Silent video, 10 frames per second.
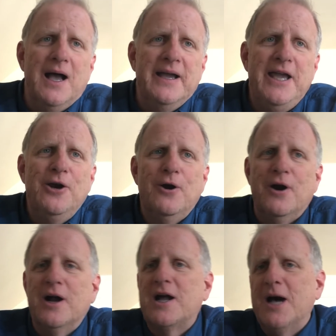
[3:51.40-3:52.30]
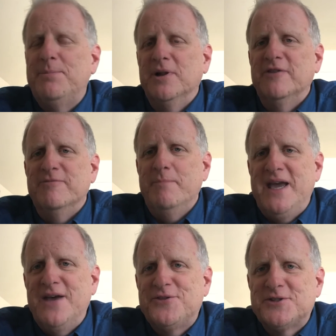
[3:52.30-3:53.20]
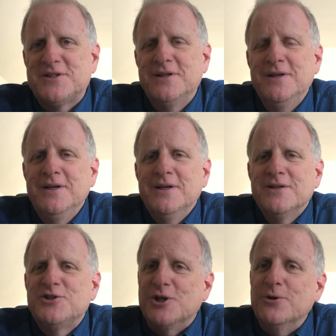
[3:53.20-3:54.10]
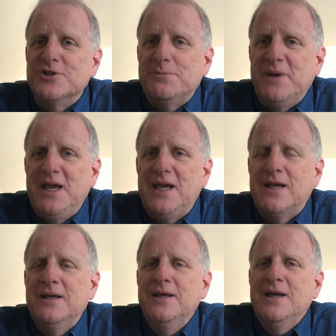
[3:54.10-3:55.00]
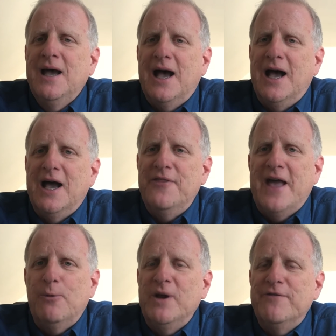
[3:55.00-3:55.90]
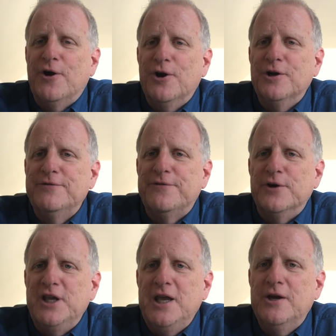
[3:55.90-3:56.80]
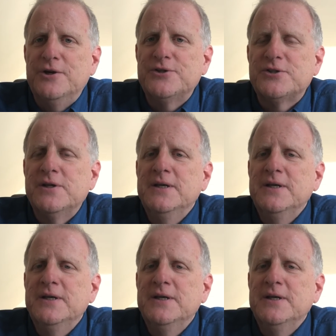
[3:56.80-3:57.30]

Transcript: Here are a couple of myths, so to speak, that we've heard for years.